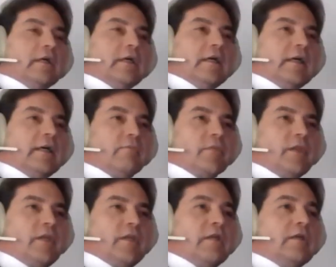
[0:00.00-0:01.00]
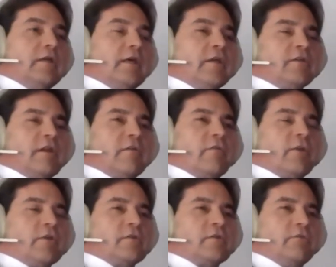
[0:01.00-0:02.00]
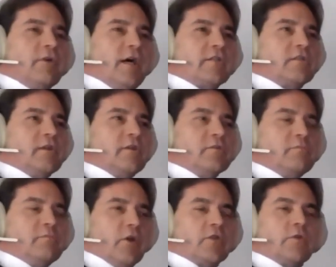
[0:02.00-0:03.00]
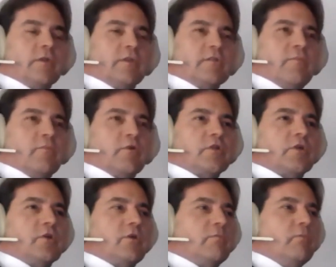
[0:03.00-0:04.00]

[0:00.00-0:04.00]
the Internet of Things device that is monitoring the temperature,